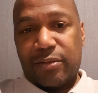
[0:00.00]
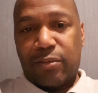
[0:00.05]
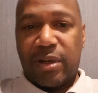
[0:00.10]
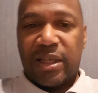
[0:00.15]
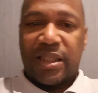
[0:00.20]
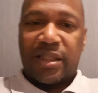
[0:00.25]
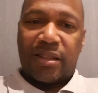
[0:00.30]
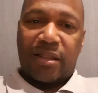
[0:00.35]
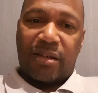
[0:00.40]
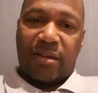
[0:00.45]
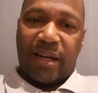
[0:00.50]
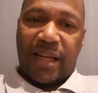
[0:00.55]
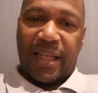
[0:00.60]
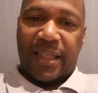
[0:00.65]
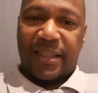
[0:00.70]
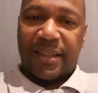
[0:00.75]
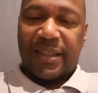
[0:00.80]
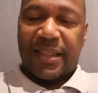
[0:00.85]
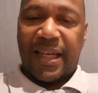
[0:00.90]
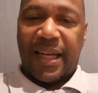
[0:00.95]
When
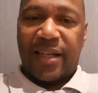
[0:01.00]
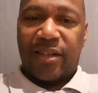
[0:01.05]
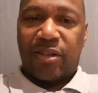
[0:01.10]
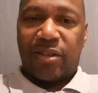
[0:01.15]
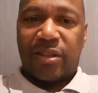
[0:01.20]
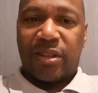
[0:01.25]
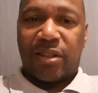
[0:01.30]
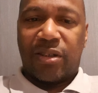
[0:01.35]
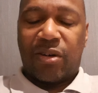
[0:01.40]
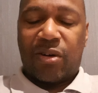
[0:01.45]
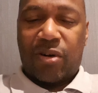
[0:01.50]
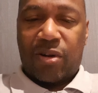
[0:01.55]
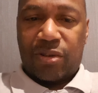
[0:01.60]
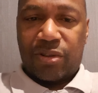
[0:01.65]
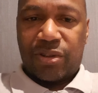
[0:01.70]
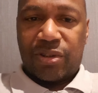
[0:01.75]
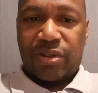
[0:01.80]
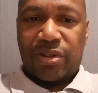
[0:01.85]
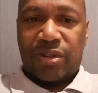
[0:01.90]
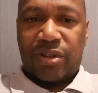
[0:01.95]
Christ died on the
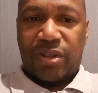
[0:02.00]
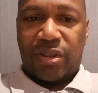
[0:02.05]
cross,